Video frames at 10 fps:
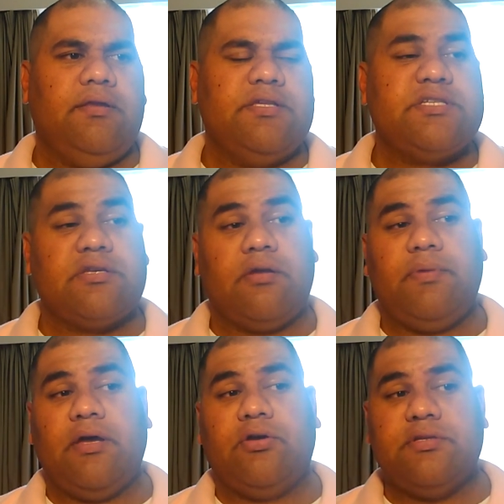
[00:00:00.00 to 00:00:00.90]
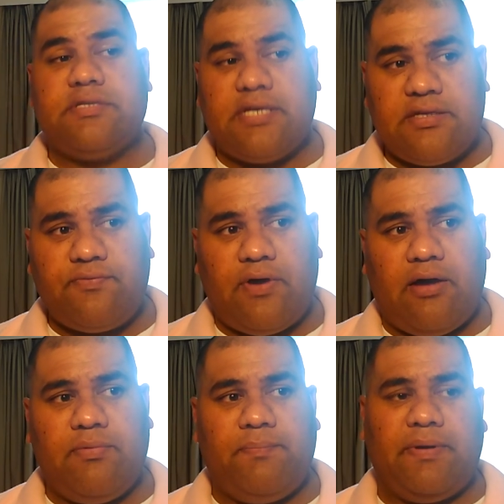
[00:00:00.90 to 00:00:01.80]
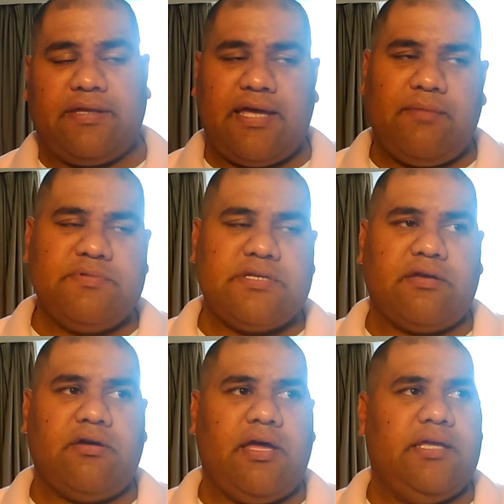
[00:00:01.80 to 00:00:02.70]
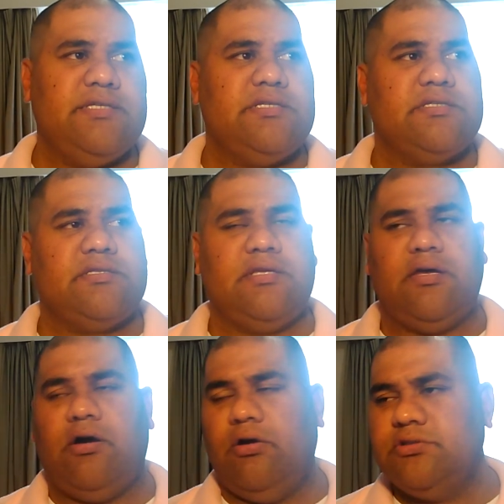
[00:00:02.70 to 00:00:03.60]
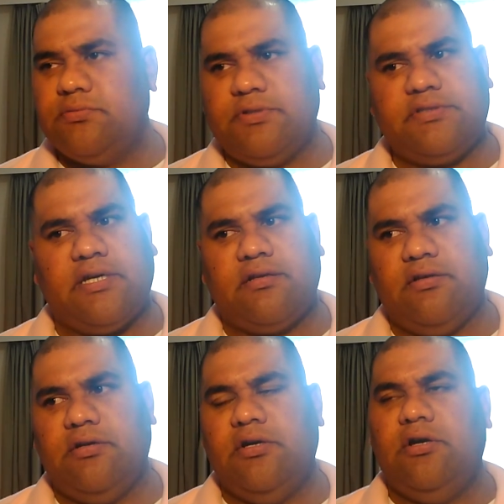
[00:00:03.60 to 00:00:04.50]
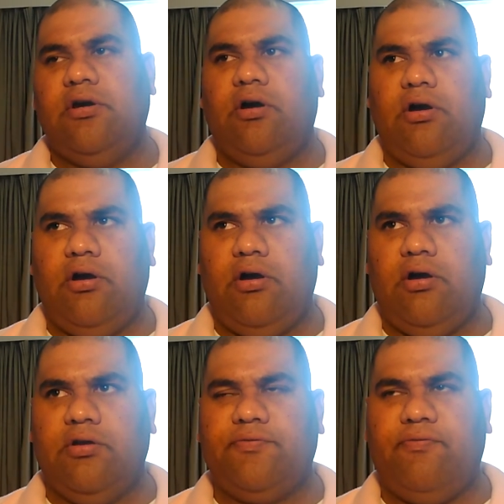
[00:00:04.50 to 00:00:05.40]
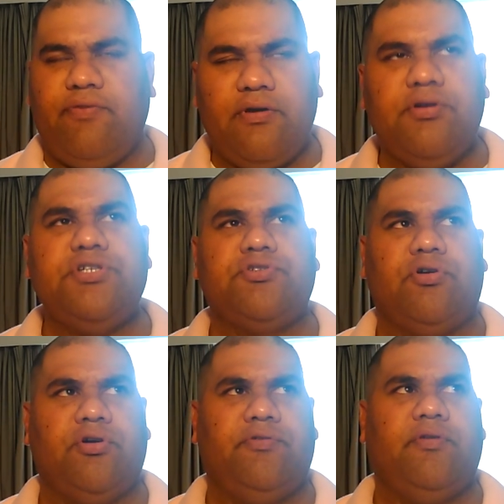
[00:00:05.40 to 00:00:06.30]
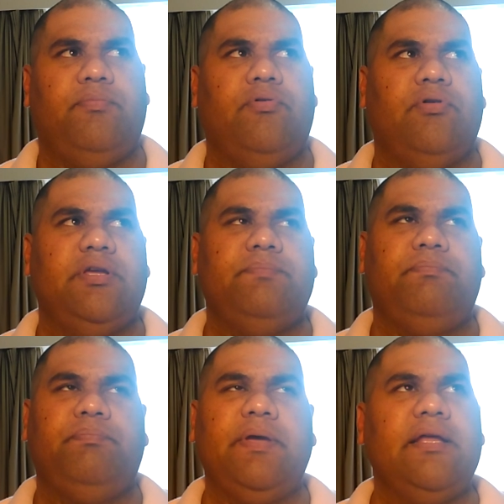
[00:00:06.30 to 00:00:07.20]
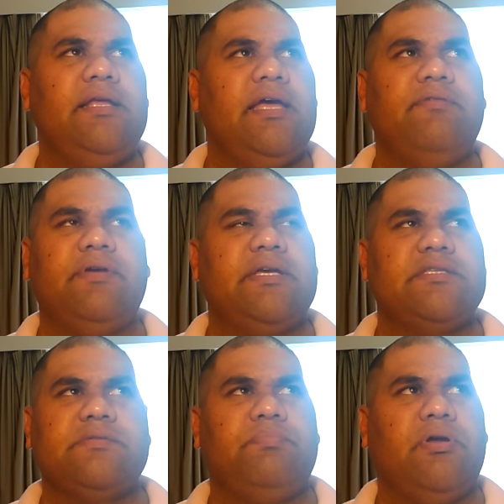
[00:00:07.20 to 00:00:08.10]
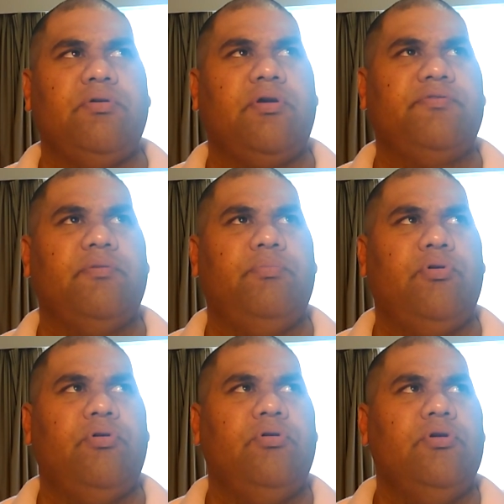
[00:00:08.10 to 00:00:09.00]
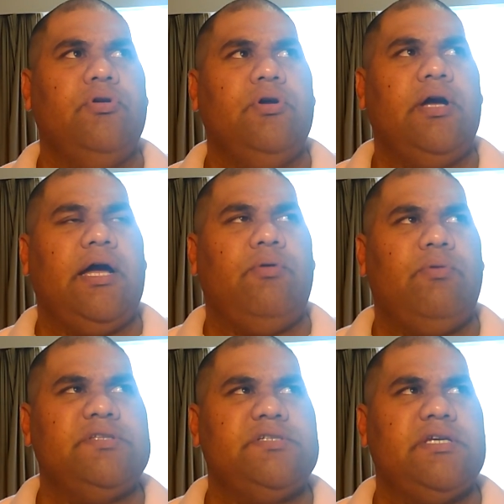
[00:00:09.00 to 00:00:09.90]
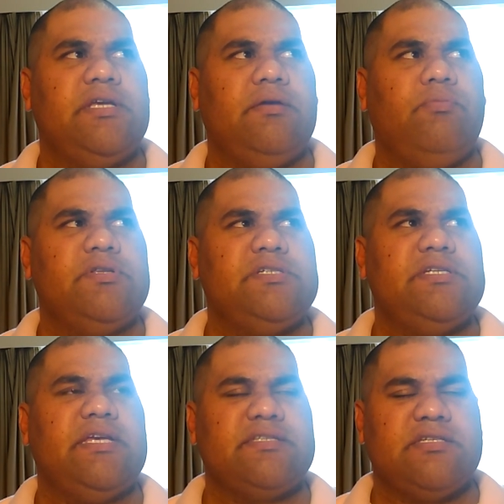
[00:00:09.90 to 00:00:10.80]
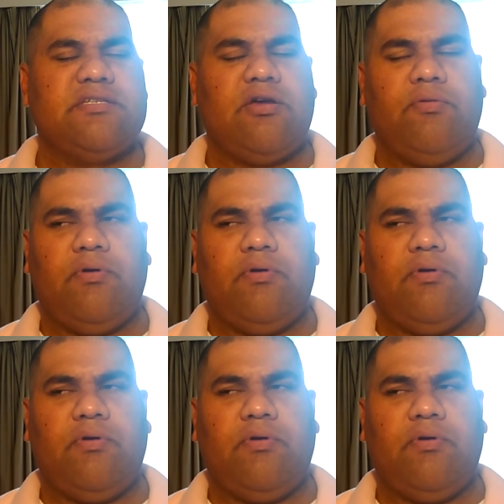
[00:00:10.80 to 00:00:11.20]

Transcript: This is going to be a good test for Albert, but Cam is that guy. He's just the ultimate tackler. Very strong over the ball. He barely ever gets blown off the ball once he gets his